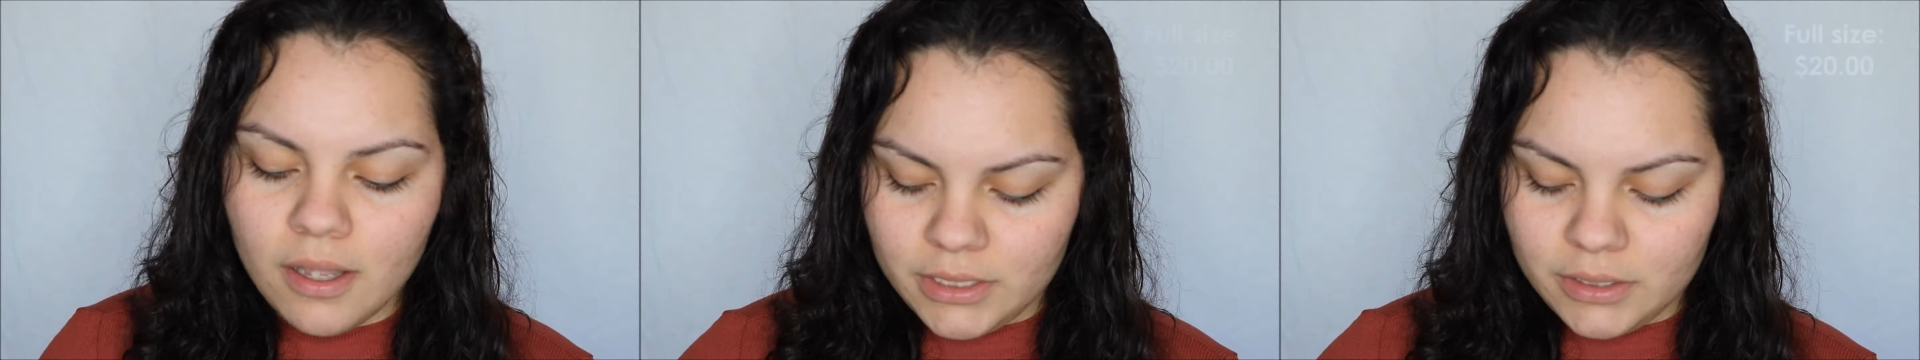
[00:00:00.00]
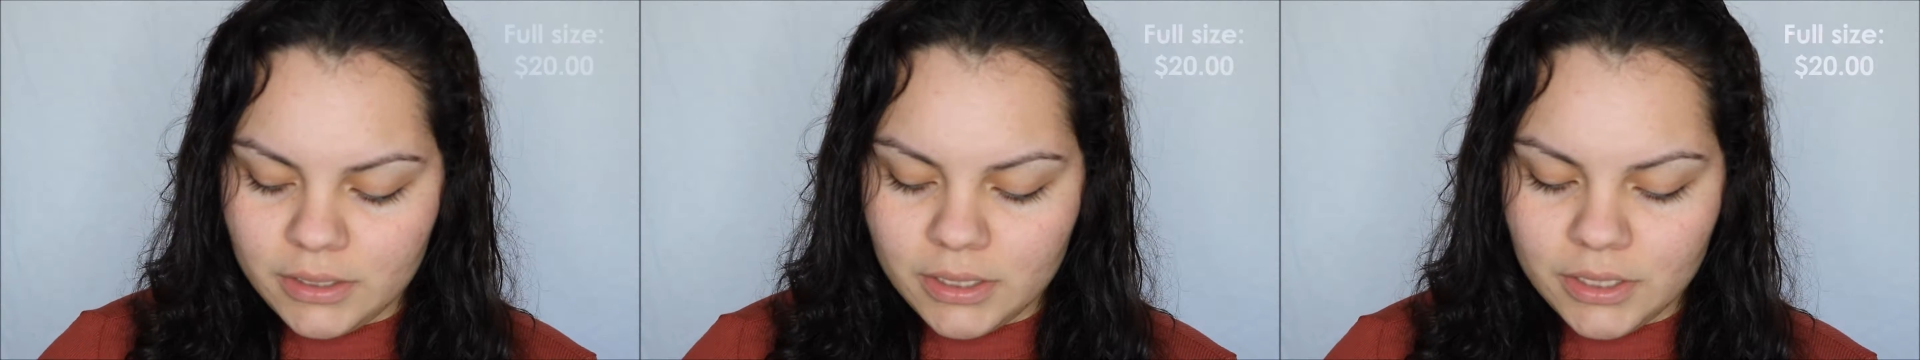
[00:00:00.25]

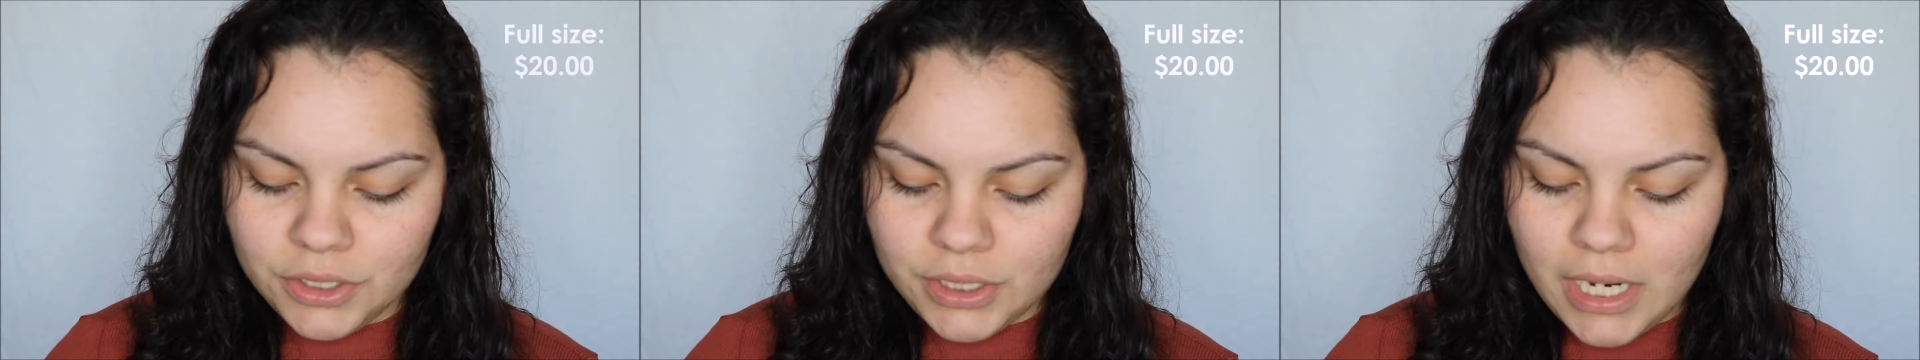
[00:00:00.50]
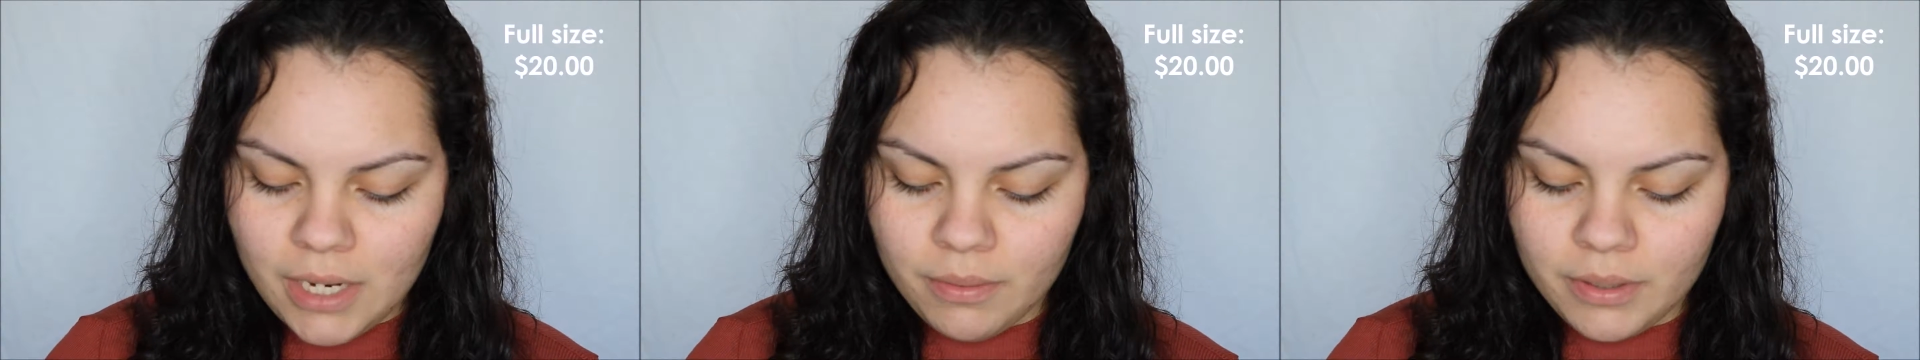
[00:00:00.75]
Just took a
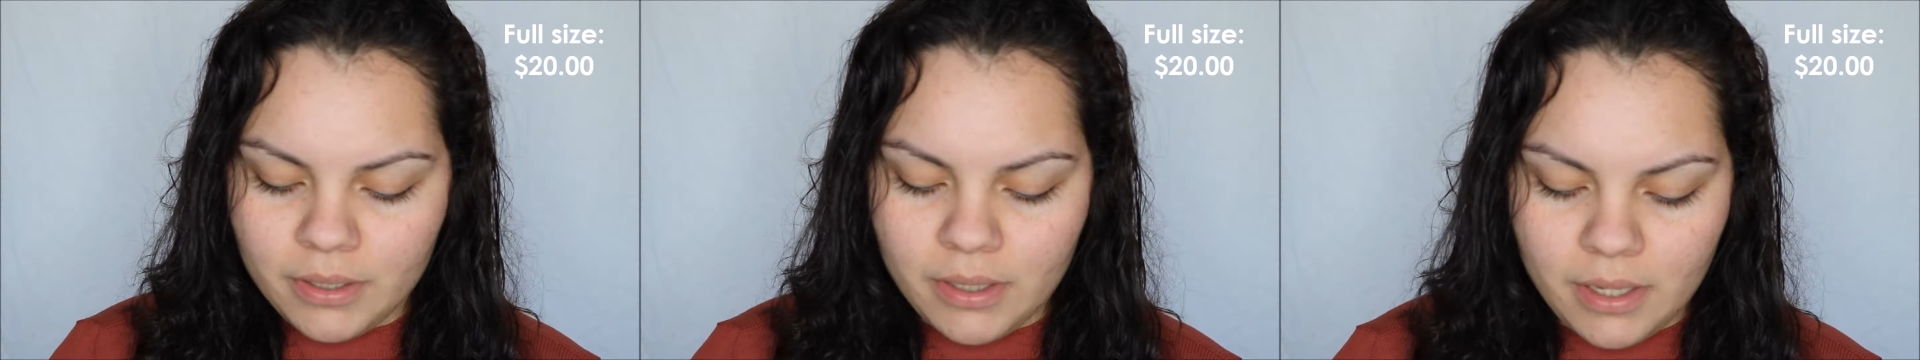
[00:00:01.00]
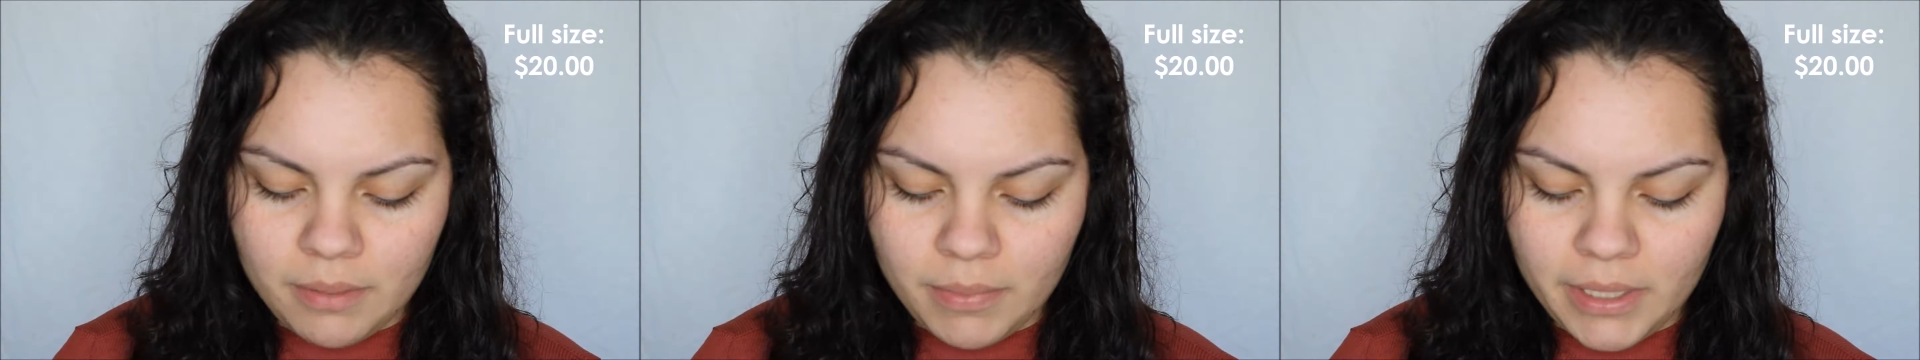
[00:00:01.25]

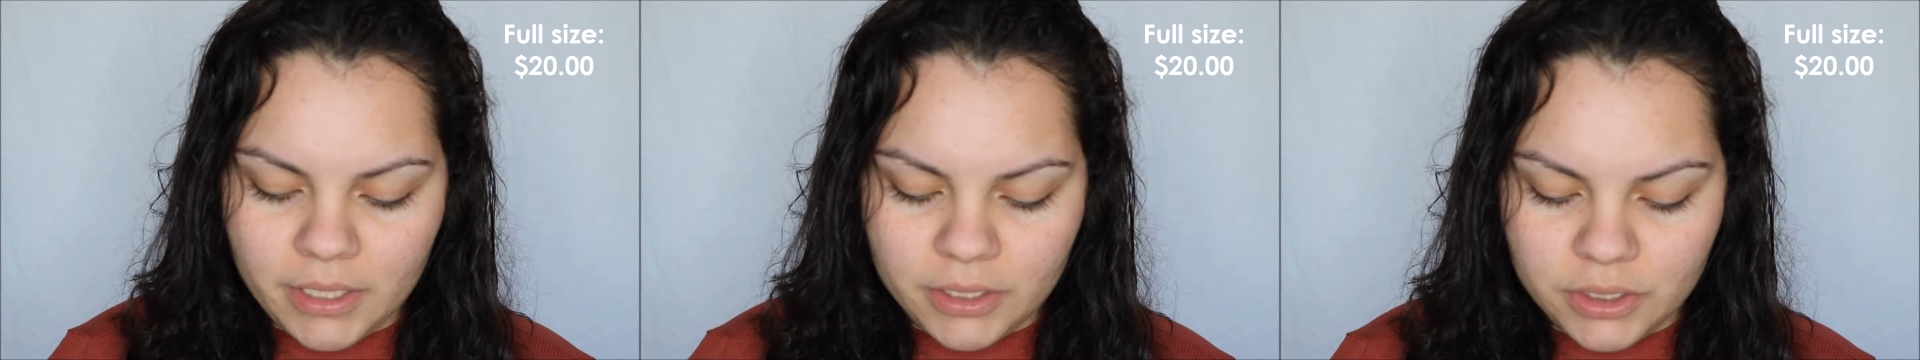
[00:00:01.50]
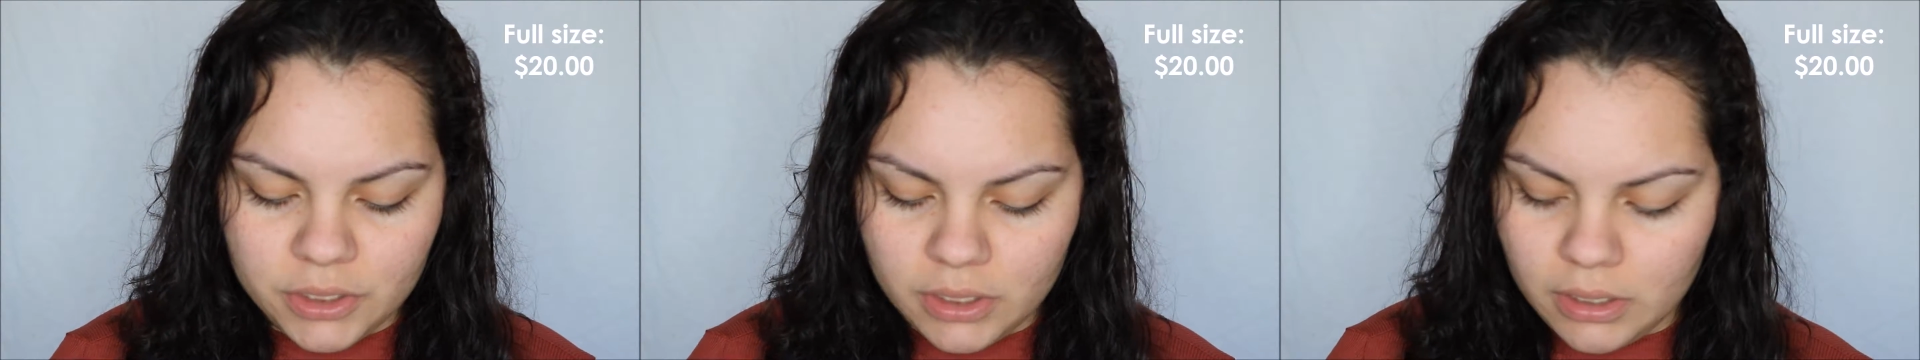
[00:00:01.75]
shower and my hair
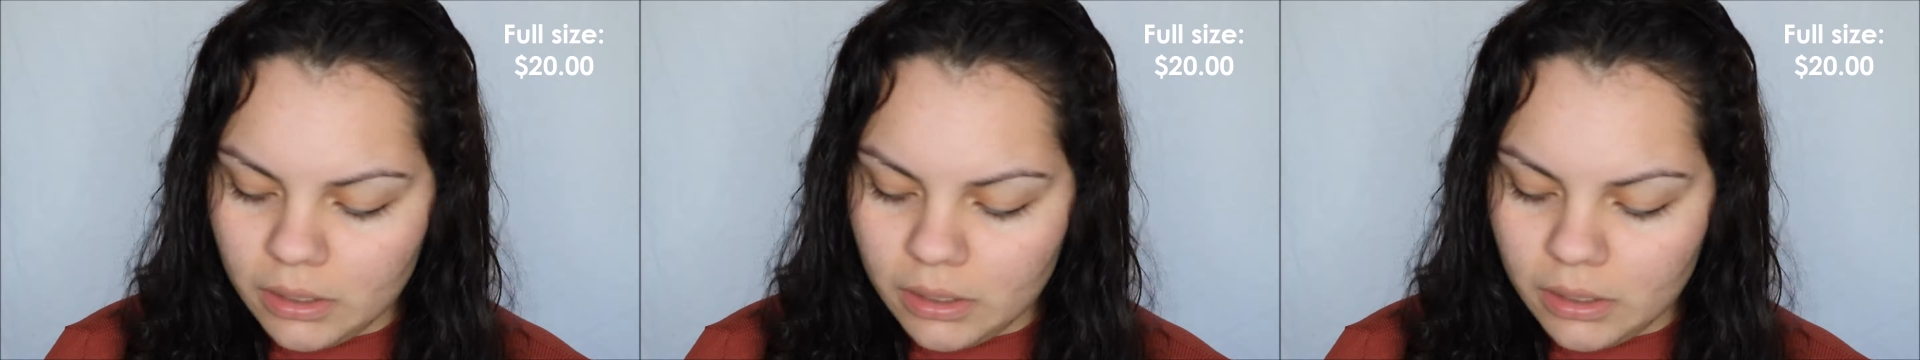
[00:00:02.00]
is just